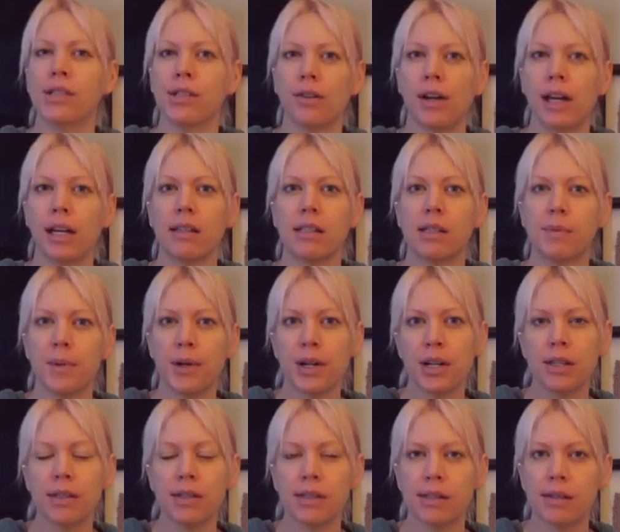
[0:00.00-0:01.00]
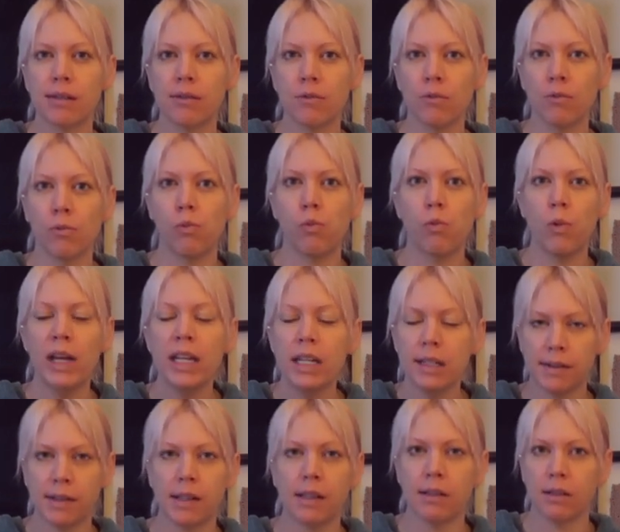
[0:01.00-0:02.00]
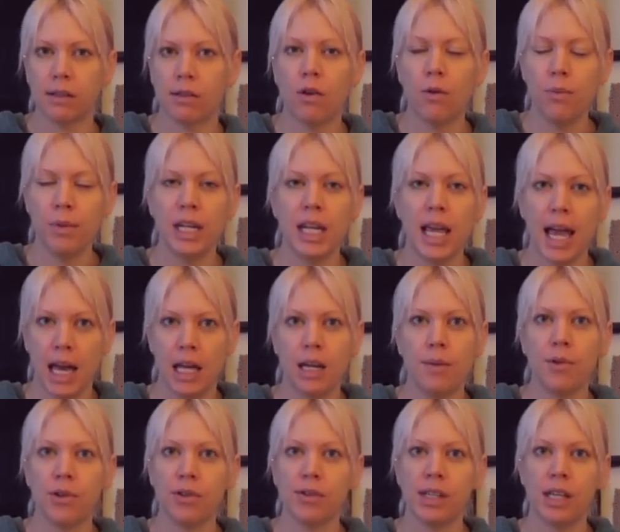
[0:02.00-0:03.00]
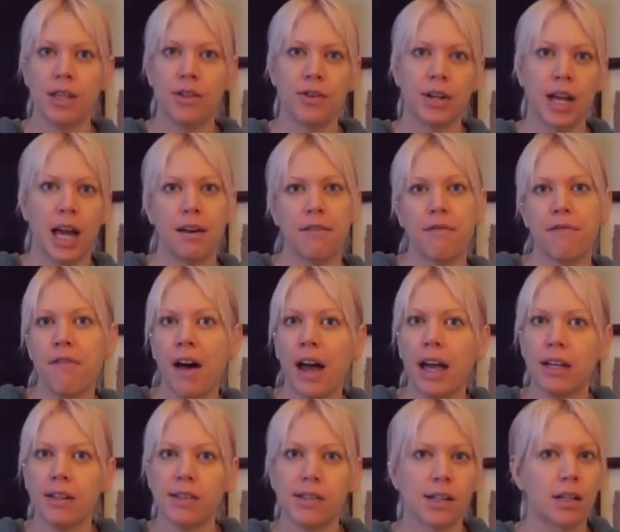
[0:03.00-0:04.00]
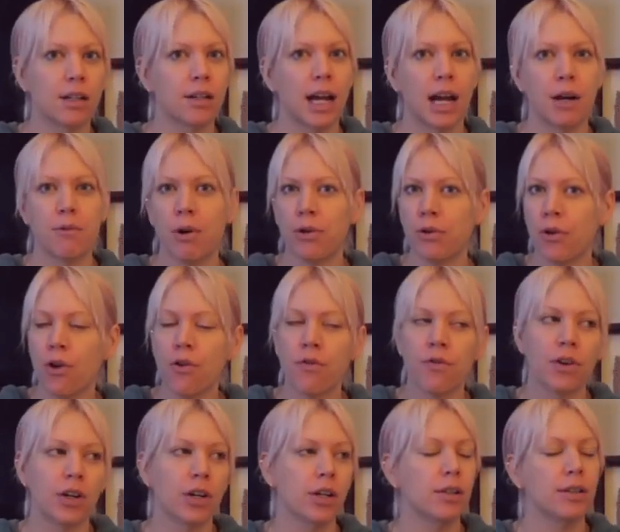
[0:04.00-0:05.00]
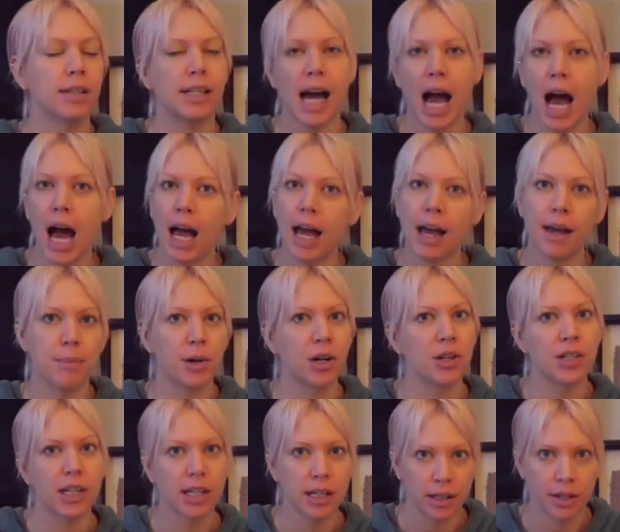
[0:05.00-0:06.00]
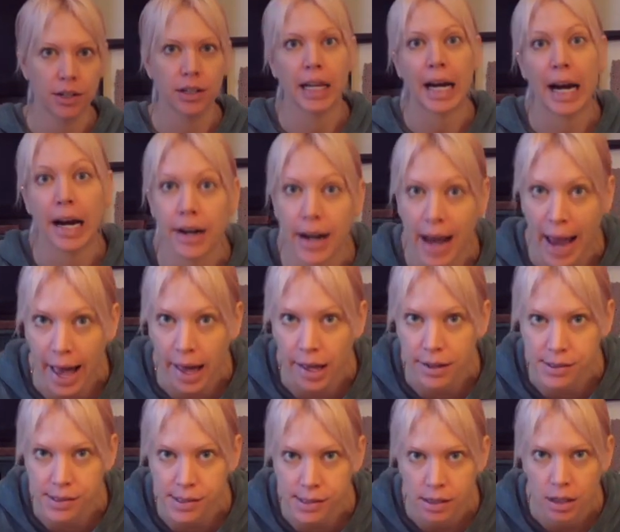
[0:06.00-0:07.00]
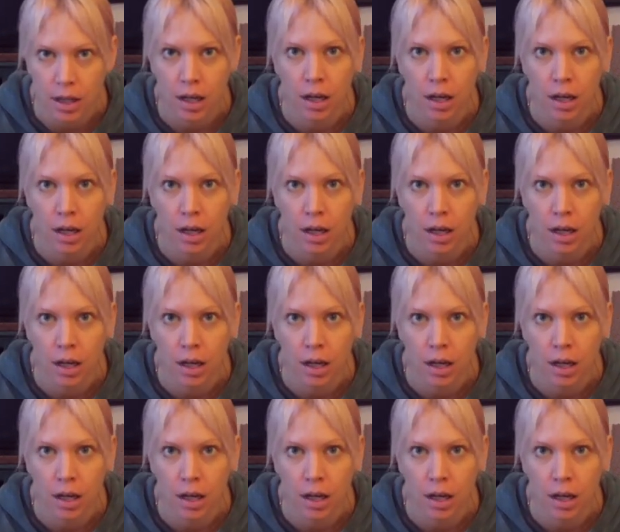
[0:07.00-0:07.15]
So I experienced witnessing so many animals either get in fights or get run over or die, particularly our cats.